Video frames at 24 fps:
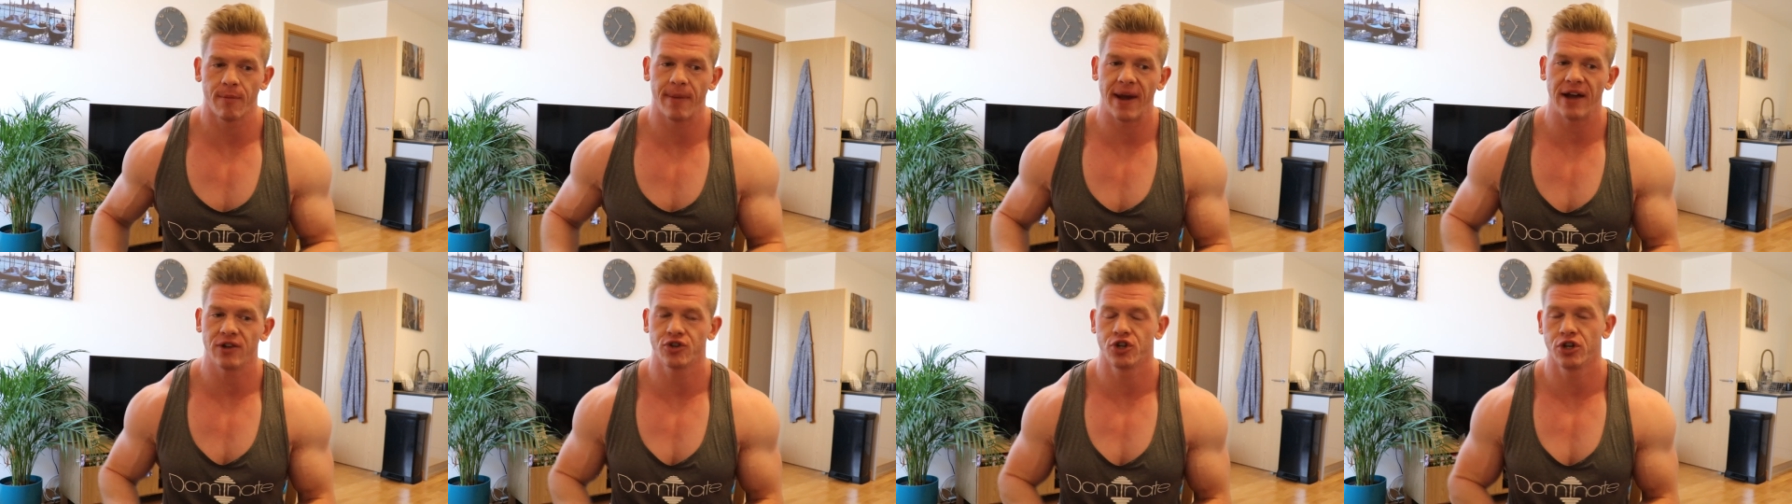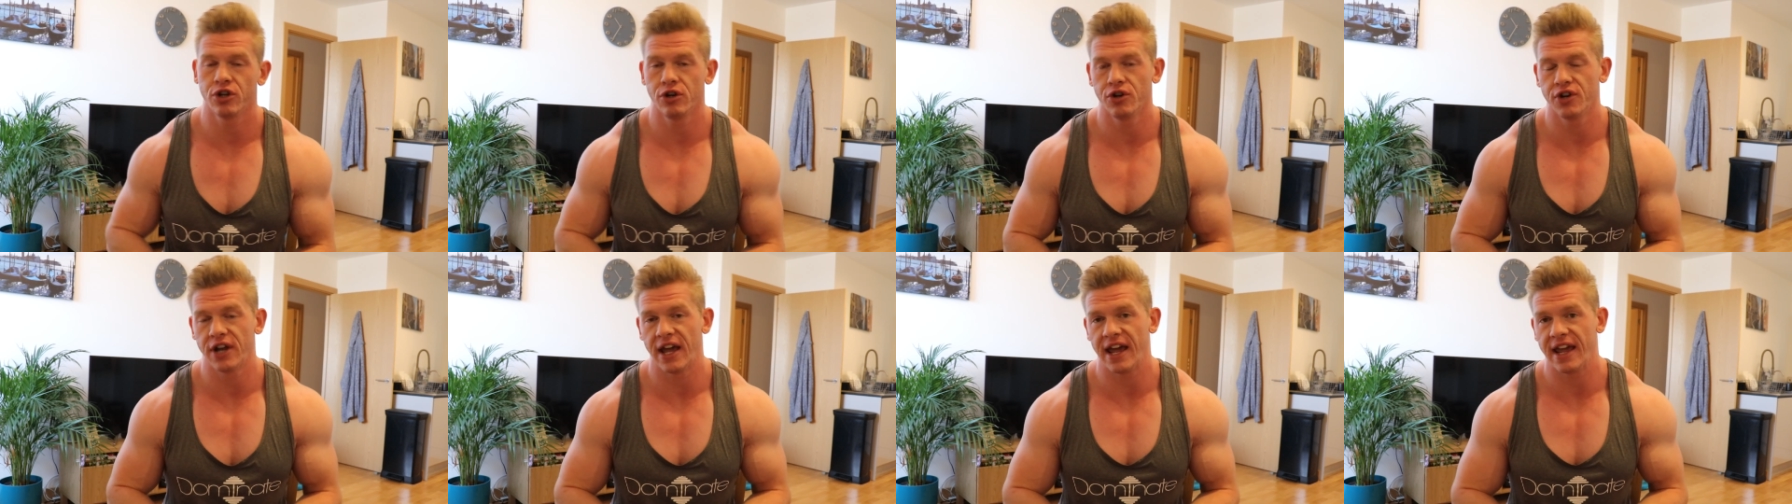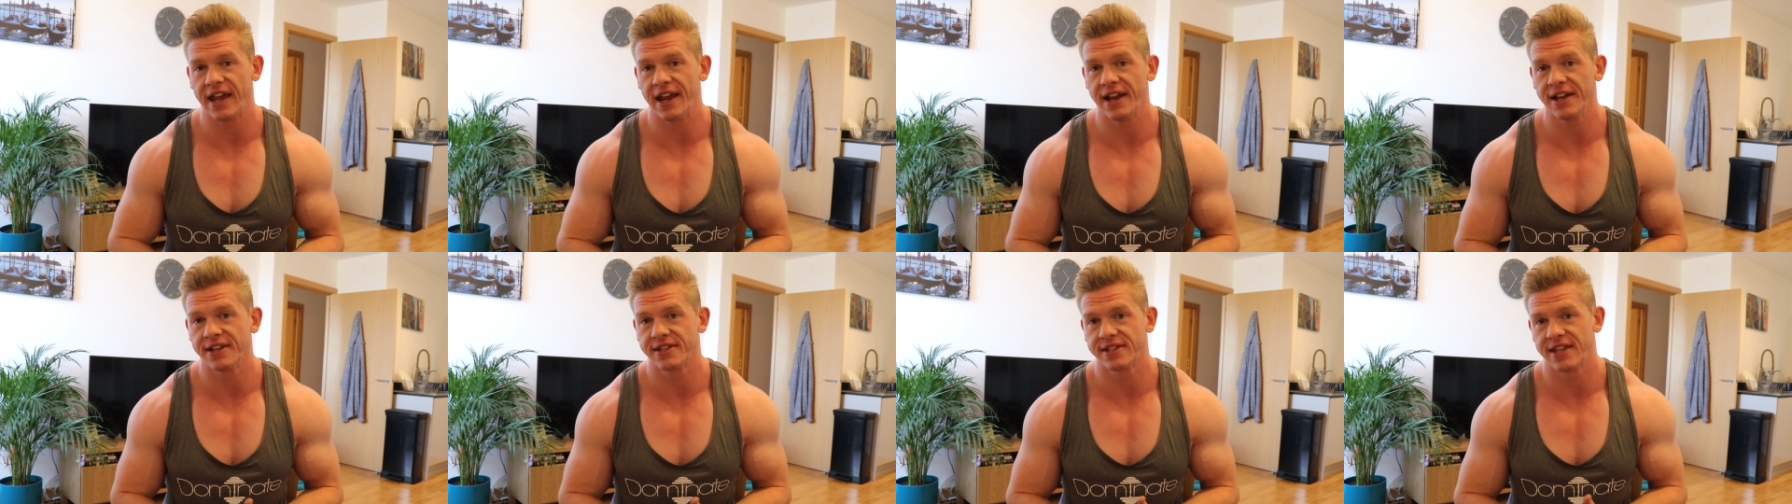about 2
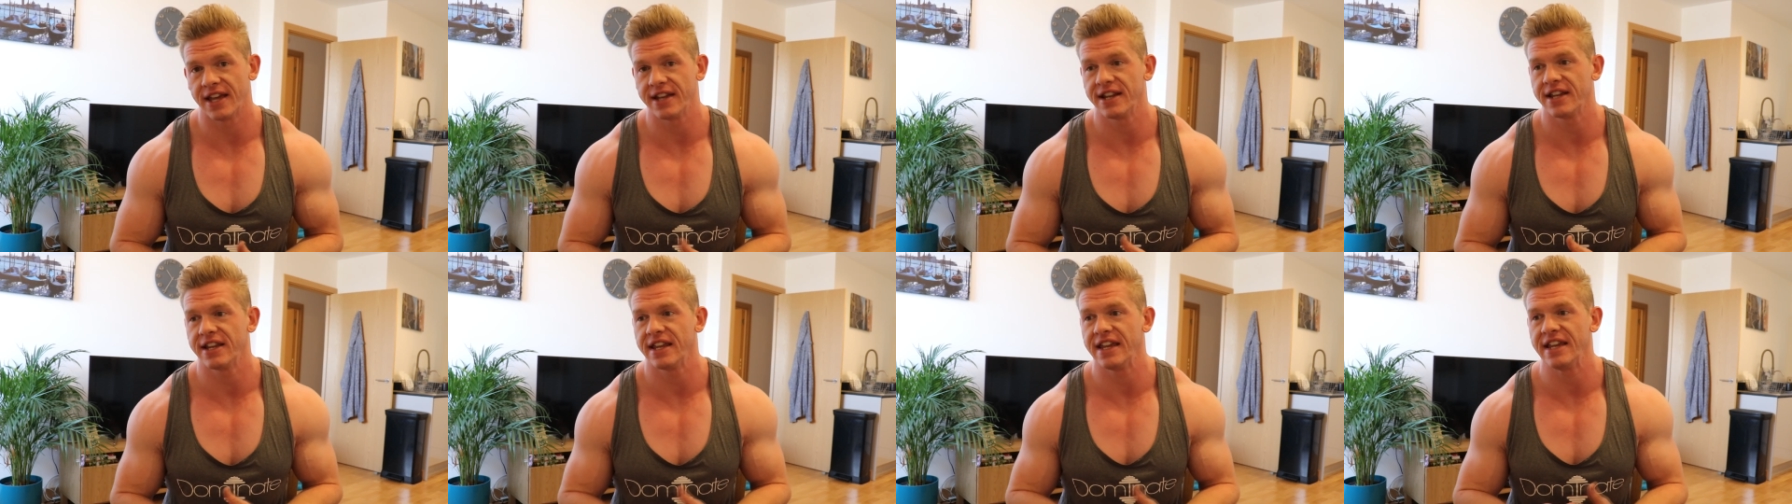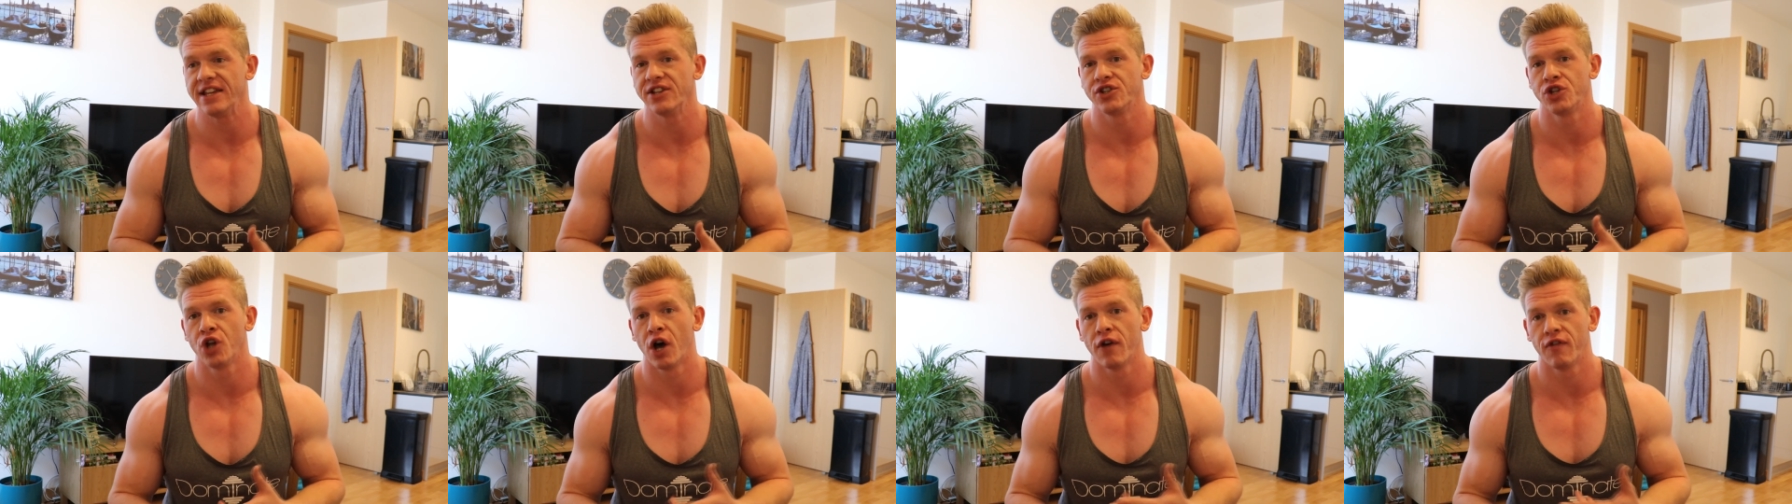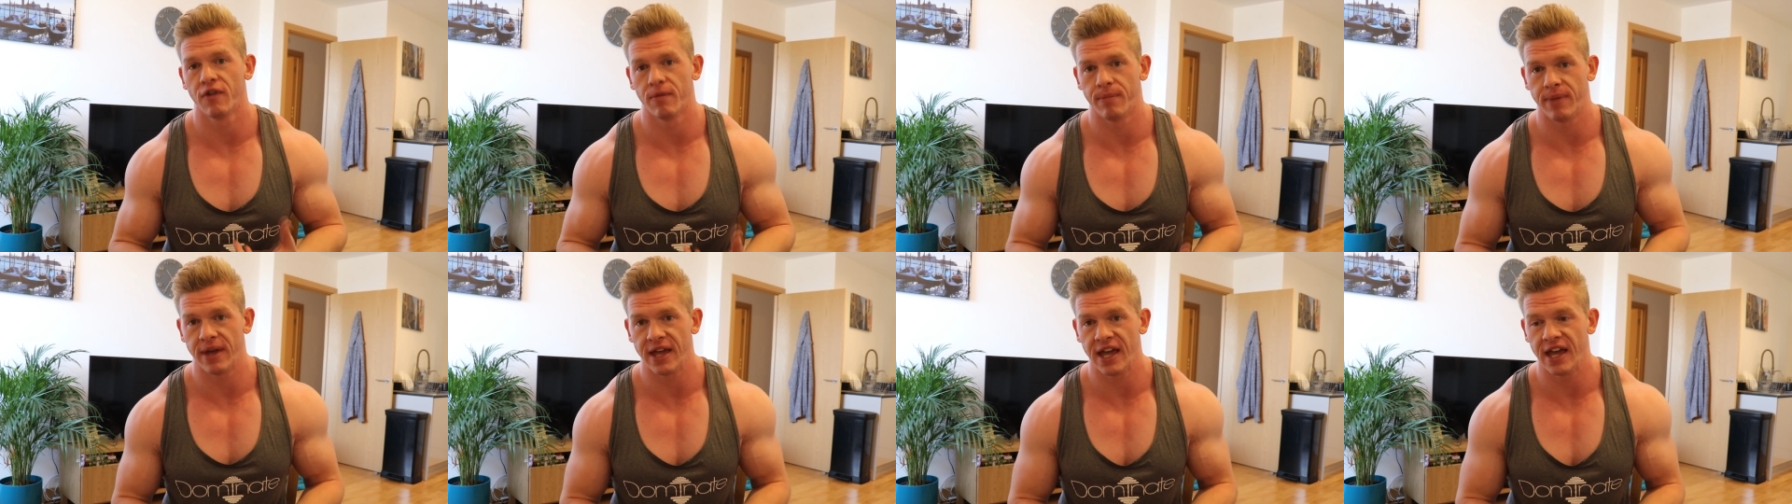days, then it eased off
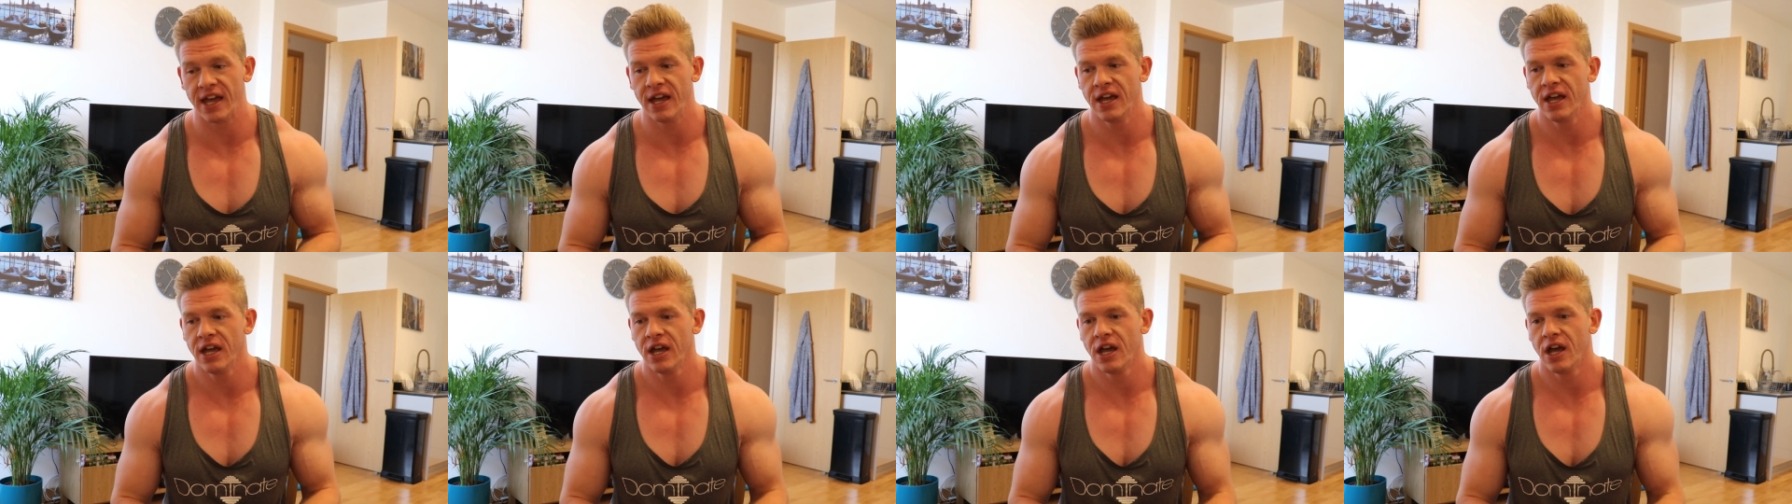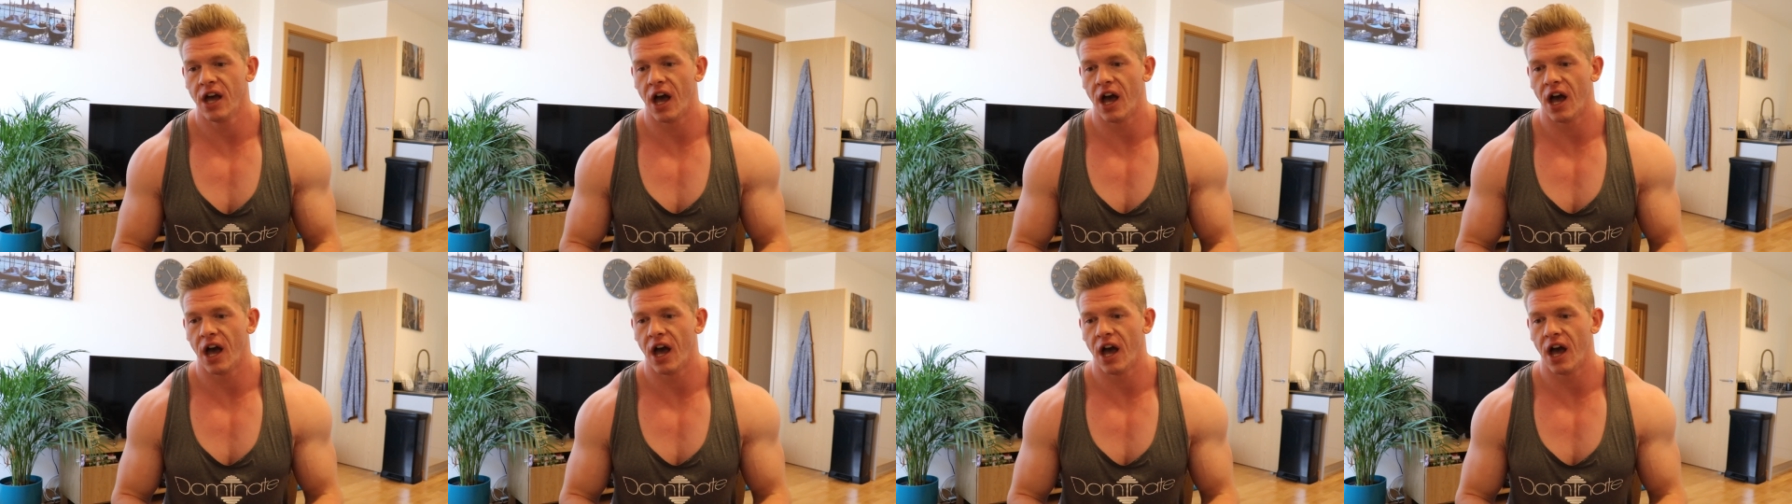a bit,